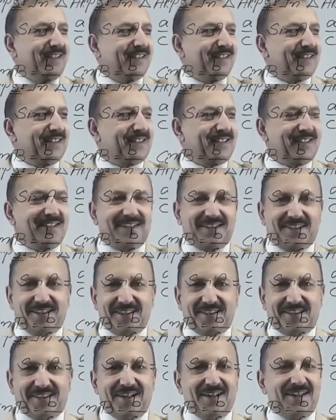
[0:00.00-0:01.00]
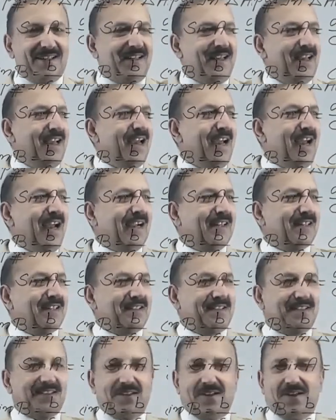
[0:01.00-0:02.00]
This is adjacent and
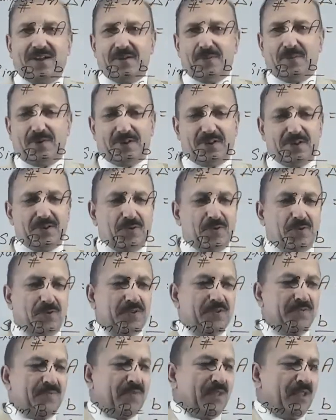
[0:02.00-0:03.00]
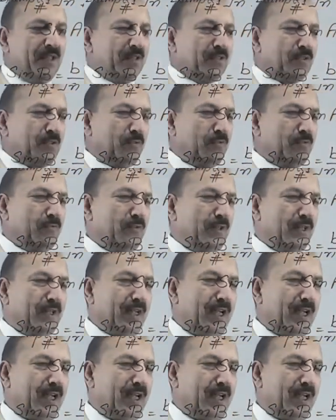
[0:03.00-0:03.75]
this is hypotenuse. So we will